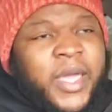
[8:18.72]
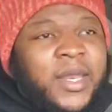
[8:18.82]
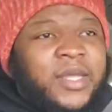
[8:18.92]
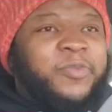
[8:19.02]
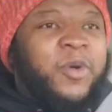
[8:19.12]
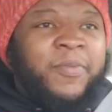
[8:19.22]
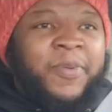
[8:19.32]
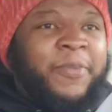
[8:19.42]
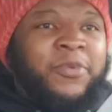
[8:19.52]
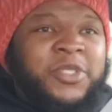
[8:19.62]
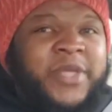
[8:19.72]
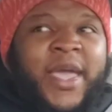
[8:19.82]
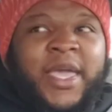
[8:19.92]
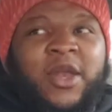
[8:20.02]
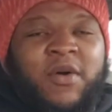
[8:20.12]
And it's one people just
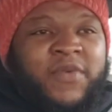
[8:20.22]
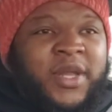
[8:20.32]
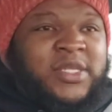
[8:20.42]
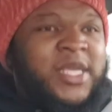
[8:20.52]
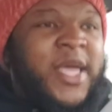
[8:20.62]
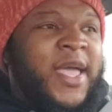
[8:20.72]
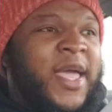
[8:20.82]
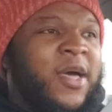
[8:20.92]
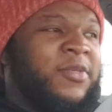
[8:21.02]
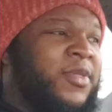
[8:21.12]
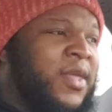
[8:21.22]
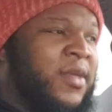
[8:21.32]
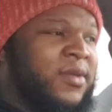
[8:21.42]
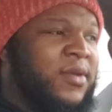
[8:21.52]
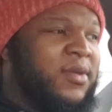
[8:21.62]
can't get over this. He ain't healthy.
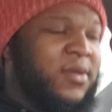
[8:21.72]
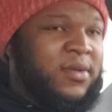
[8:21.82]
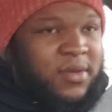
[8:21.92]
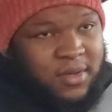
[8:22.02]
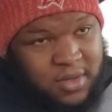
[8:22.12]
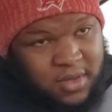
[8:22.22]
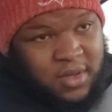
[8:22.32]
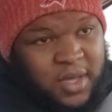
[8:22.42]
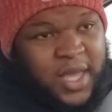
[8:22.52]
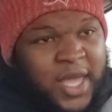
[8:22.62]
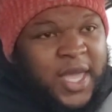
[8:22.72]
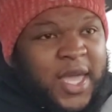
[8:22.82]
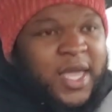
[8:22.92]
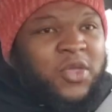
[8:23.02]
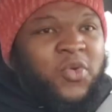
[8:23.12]

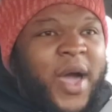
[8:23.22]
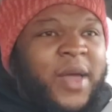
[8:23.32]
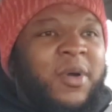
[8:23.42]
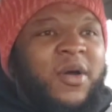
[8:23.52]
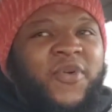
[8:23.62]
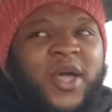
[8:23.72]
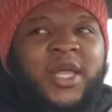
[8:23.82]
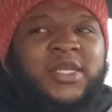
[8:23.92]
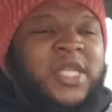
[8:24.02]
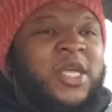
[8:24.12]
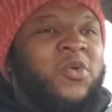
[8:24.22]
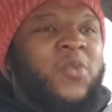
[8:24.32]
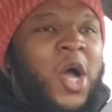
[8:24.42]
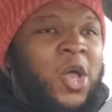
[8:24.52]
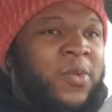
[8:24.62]
And you got a motherfucker that's still
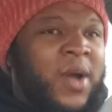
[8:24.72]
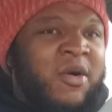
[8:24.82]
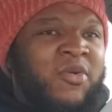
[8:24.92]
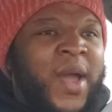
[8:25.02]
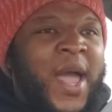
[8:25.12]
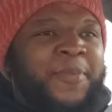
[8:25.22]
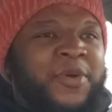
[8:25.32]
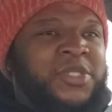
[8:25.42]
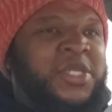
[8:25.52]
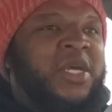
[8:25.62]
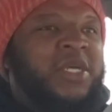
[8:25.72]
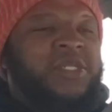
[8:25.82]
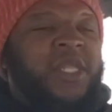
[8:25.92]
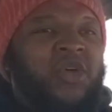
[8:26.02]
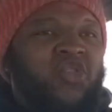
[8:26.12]
rolling around with rappers,
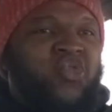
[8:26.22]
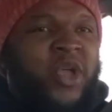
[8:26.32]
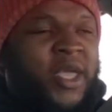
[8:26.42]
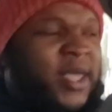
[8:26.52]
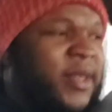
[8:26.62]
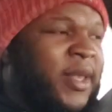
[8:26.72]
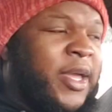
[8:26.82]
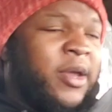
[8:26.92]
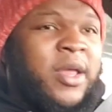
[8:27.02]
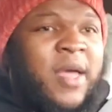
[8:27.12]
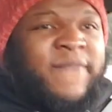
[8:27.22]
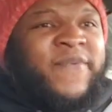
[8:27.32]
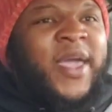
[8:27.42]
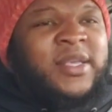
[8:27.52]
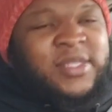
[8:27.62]
still drinking, liquored up,
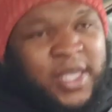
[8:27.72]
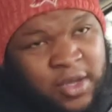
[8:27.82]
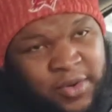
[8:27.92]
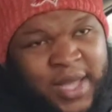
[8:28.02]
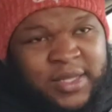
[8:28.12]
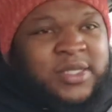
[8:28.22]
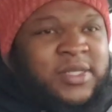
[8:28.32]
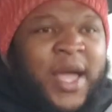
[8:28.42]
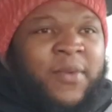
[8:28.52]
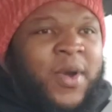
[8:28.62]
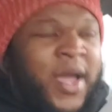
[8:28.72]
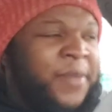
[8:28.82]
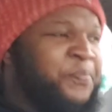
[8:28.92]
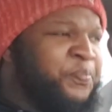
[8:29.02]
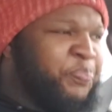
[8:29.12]
face still not just not
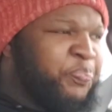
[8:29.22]
right.